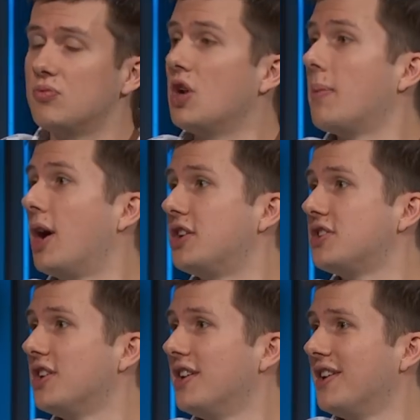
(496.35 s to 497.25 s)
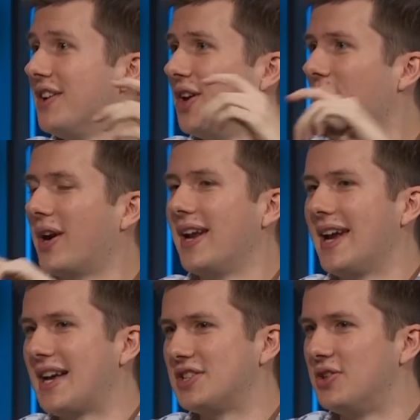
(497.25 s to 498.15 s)
Not much. What can
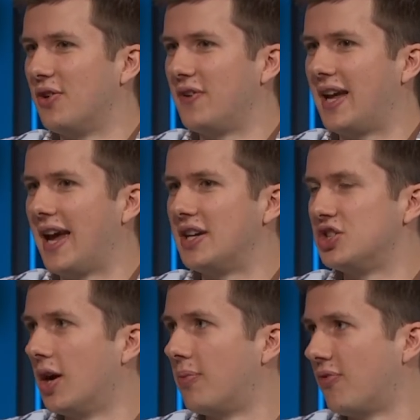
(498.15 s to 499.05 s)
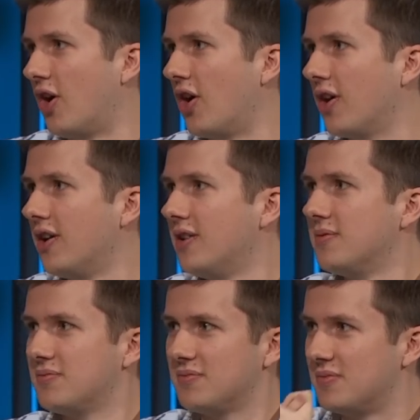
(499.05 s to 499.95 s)
Kassadin do if he can't jump far?
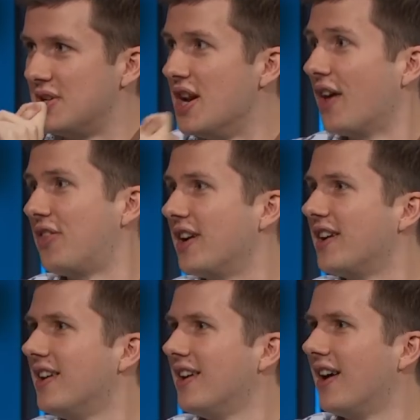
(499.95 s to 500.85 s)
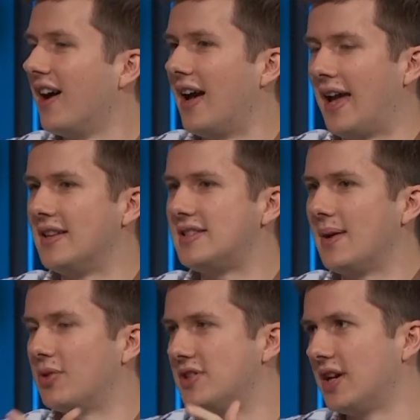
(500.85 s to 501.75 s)
Nothing. And the
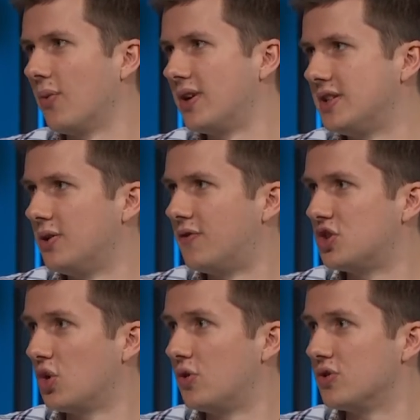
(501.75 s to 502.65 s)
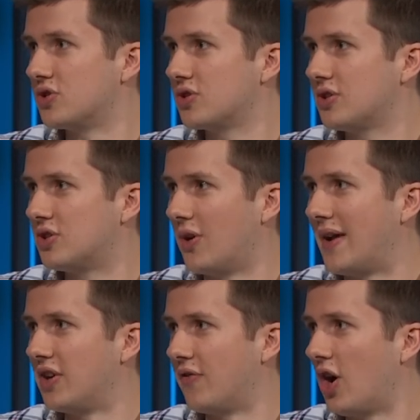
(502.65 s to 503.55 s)
same with Azir. What does he do if his soldiers don't
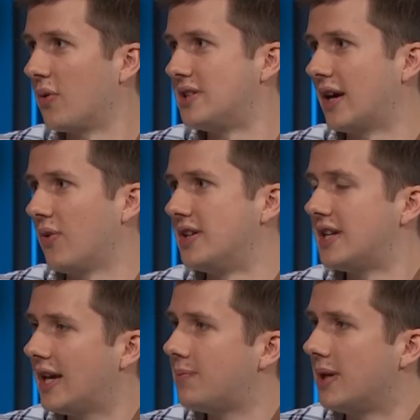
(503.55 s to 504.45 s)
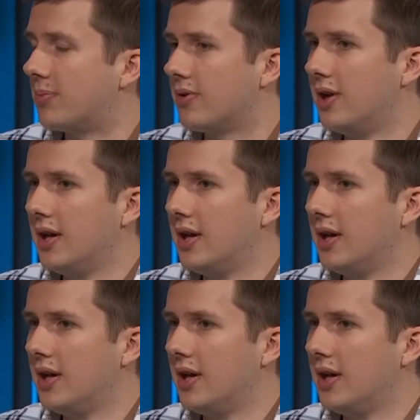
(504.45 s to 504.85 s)
have enough auto attack range to hit people?